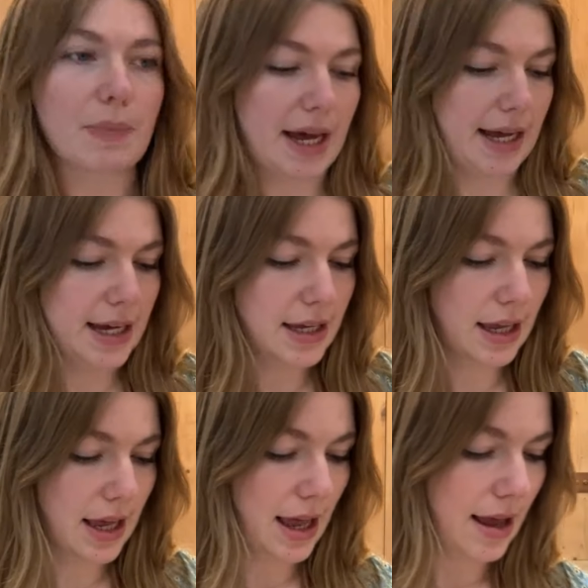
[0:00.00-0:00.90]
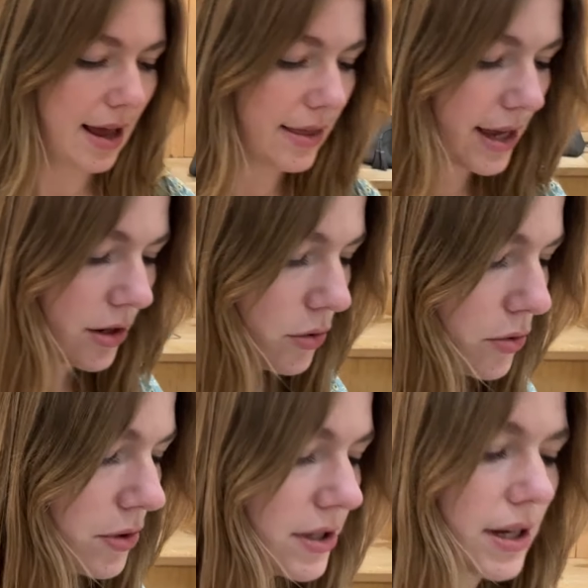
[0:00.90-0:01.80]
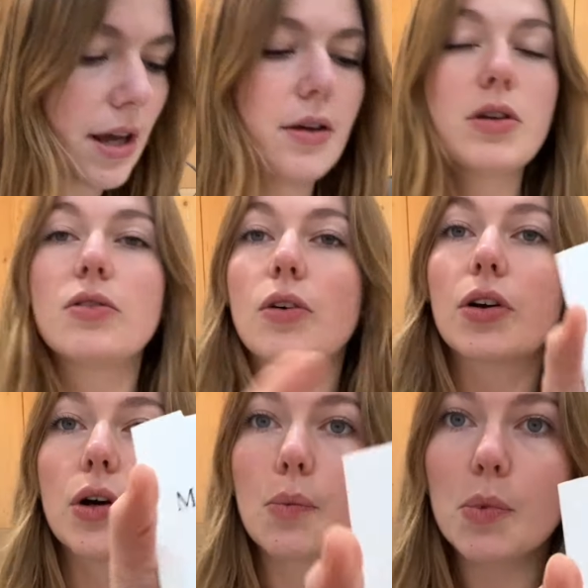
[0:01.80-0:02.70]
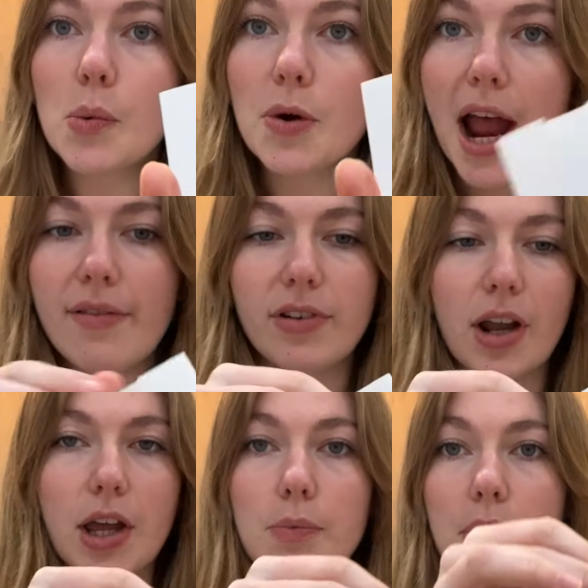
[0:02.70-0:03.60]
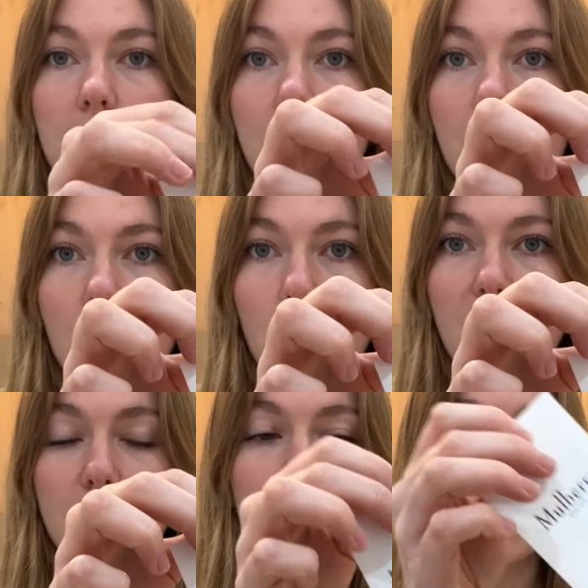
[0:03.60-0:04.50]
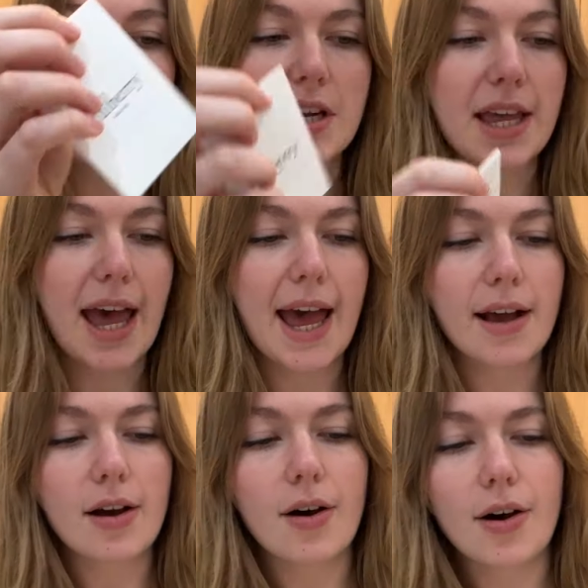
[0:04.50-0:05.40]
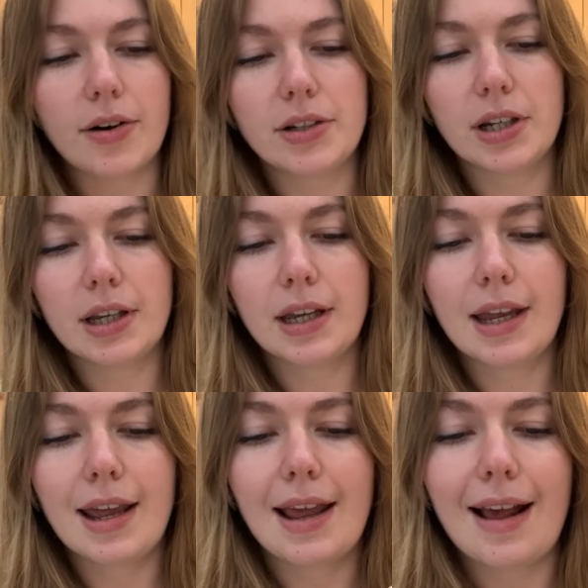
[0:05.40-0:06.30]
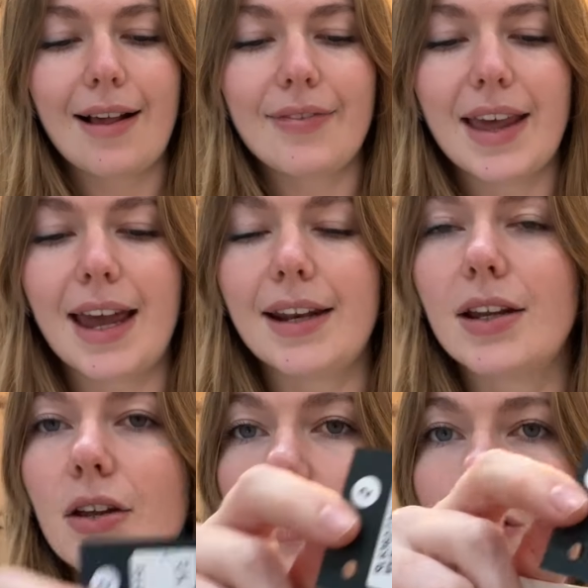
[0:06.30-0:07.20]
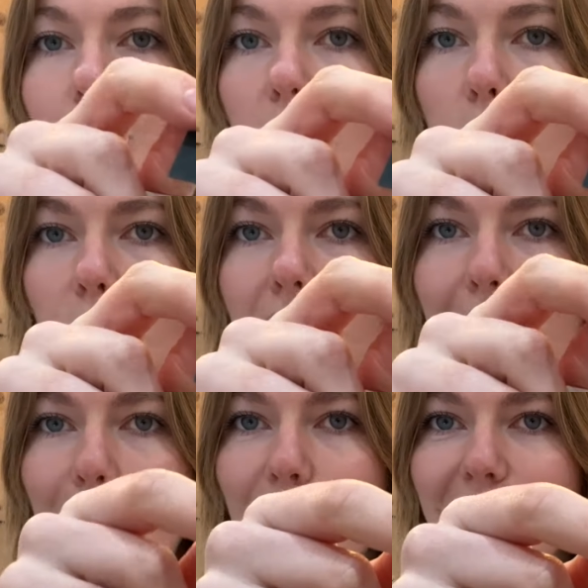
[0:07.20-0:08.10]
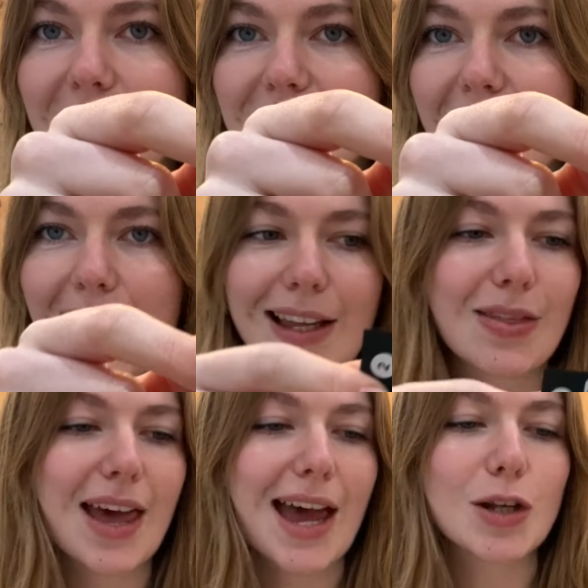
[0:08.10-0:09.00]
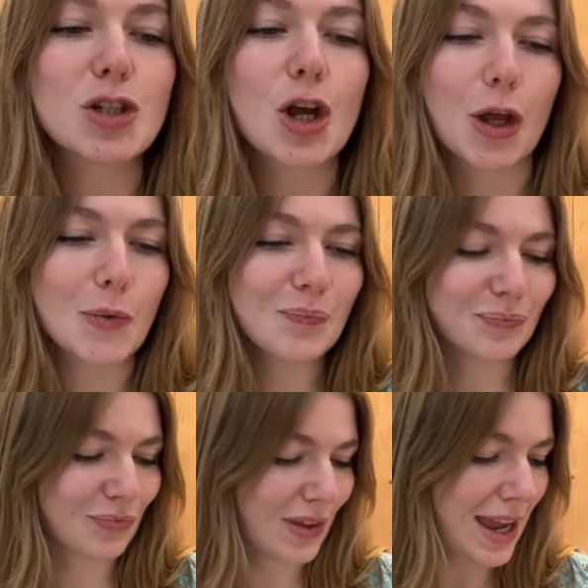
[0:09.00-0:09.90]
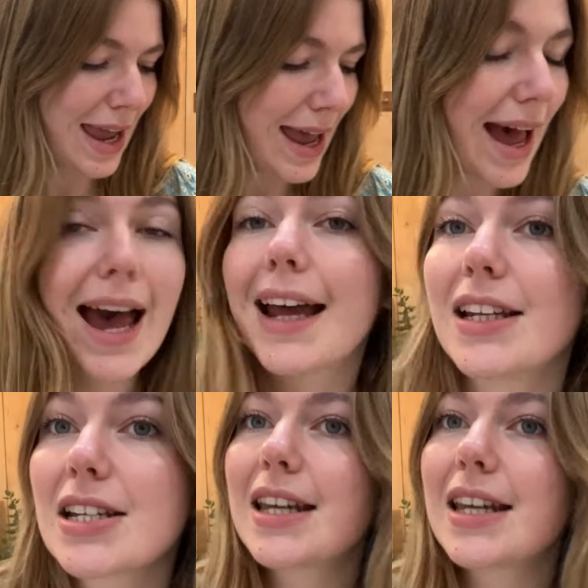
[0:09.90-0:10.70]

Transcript: bag, and then also you've got your Mulberry envelope with Mulberry care card, and then your Mulberry product tag there too. And